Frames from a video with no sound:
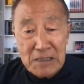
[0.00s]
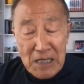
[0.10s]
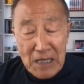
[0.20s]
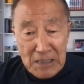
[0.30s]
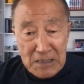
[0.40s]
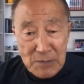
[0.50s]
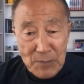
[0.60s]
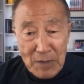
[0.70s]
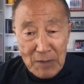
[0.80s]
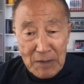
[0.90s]
Chinese
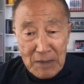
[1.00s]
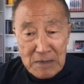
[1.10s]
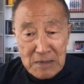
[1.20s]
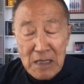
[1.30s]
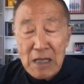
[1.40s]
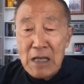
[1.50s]
Americans,